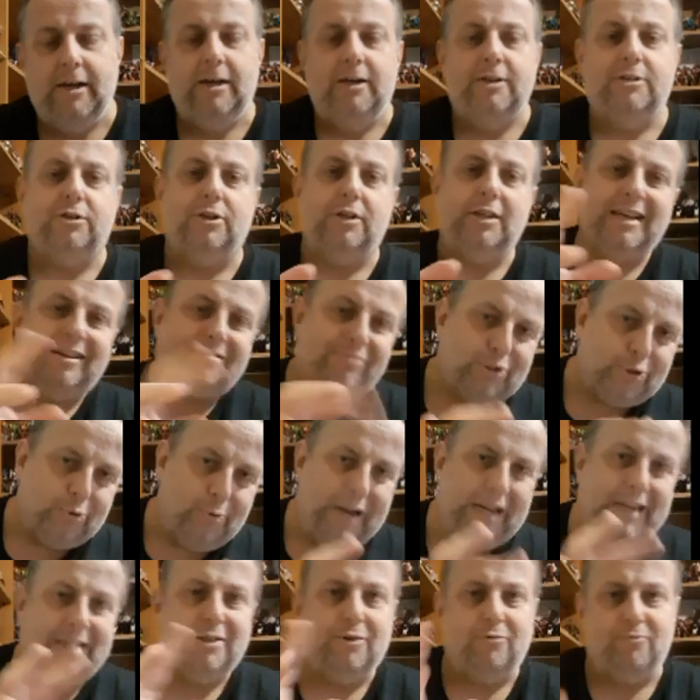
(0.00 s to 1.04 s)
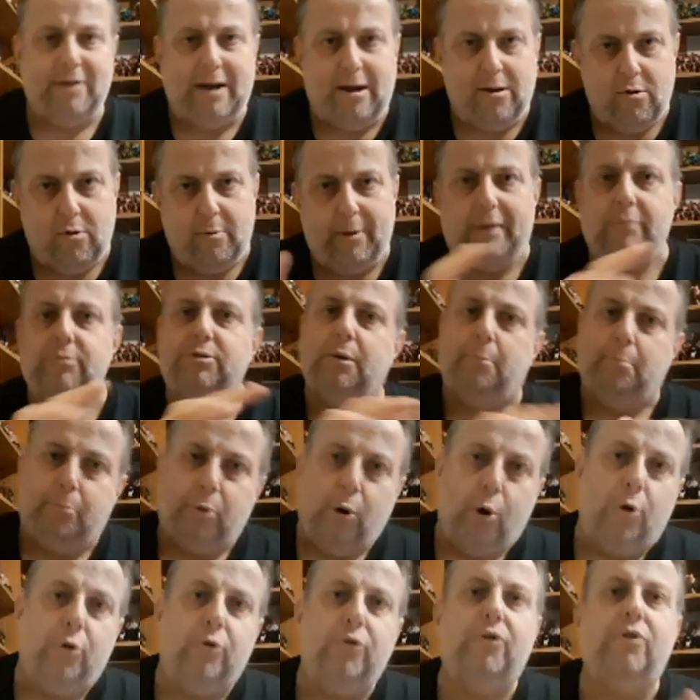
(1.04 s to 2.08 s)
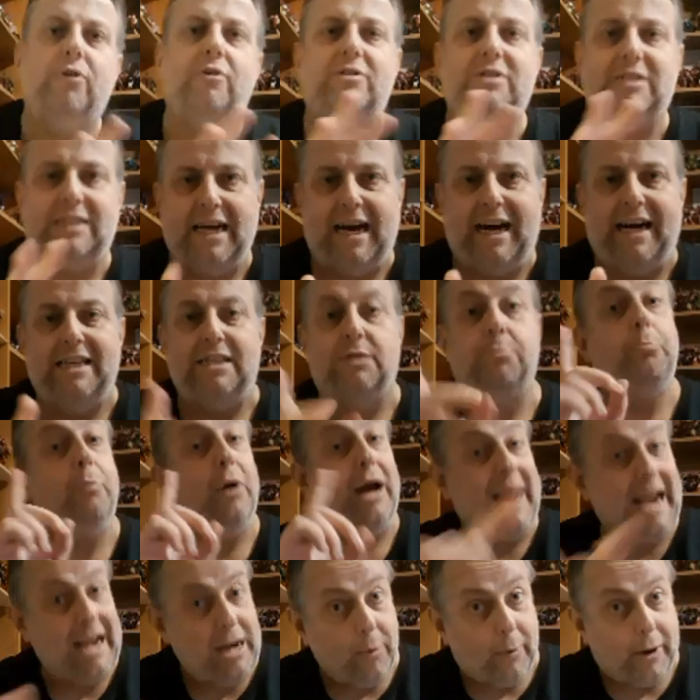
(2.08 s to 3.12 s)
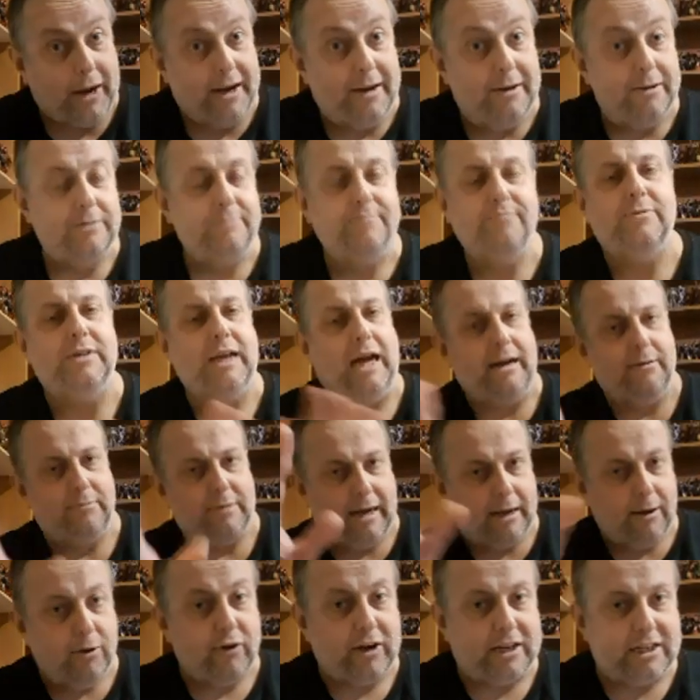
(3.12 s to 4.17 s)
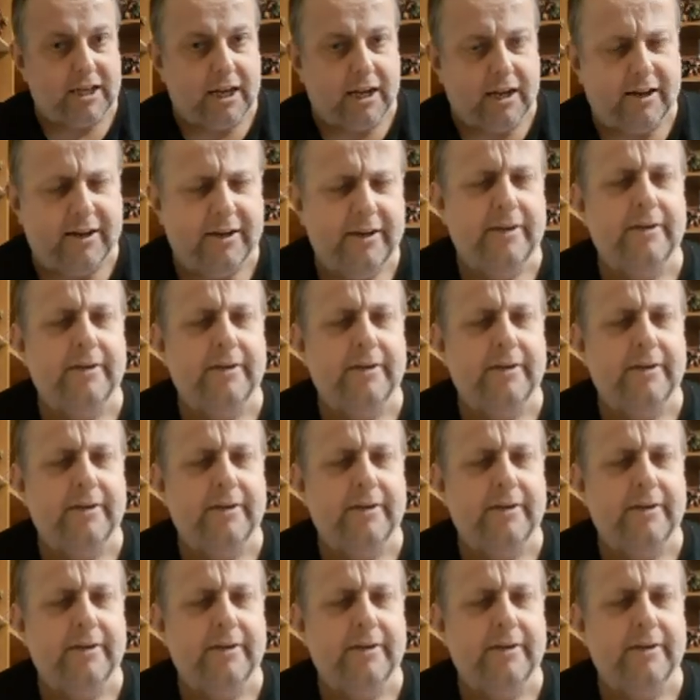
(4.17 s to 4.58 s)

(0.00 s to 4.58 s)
So they have swings and roundabouts on both sides. But anyway, I'm digressing.